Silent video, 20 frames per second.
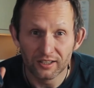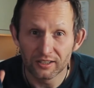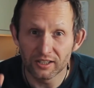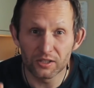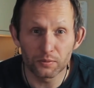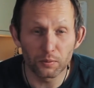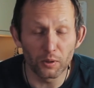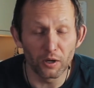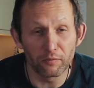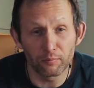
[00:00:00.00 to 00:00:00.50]

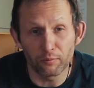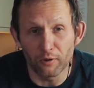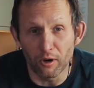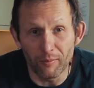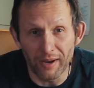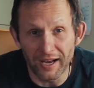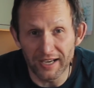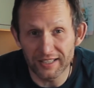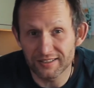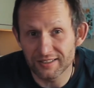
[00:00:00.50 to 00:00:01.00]
The 12 Pro
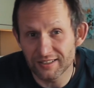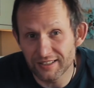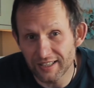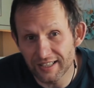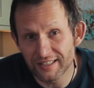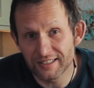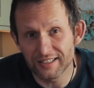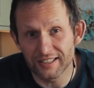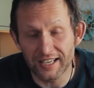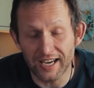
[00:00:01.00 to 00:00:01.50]
Max,
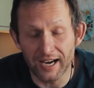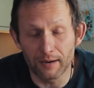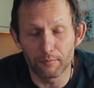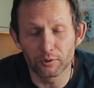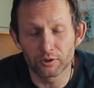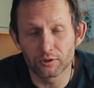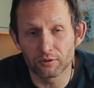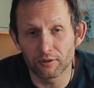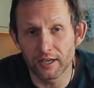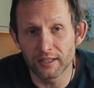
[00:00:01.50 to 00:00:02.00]
yes, the
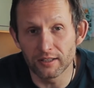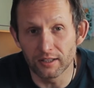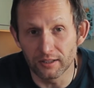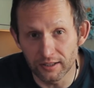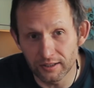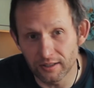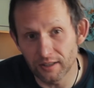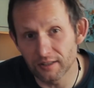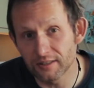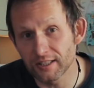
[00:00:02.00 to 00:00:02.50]
camera's great, the
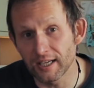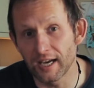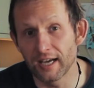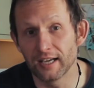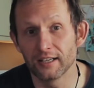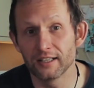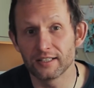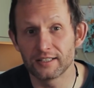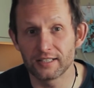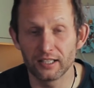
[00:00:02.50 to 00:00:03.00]
LiDAR
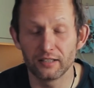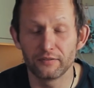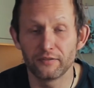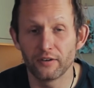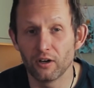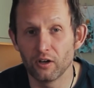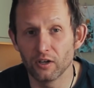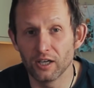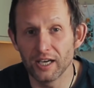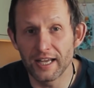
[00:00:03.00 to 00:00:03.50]
scanner,
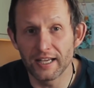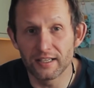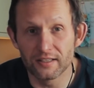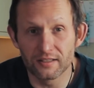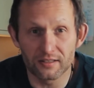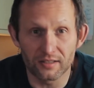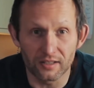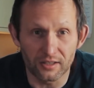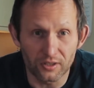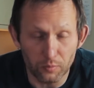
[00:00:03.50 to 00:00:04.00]
telephoto
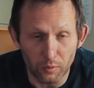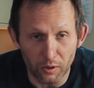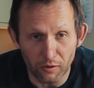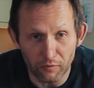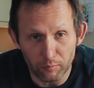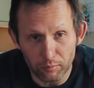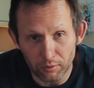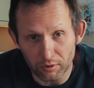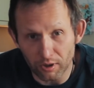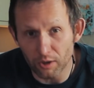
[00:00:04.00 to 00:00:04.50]
lens, the
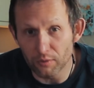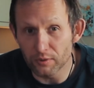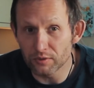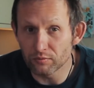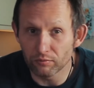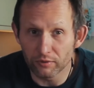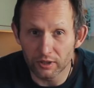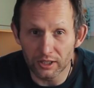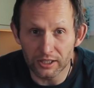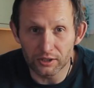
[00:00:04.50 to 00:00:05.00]
12 Pro is
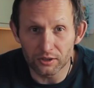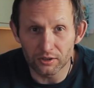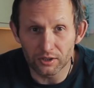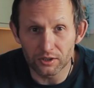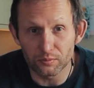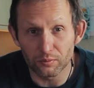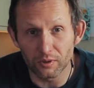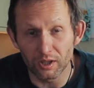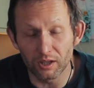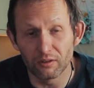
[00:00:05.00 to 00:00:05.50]
really good
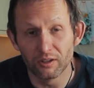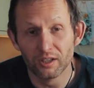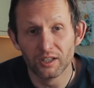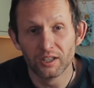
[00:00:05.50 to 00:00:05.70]
as well,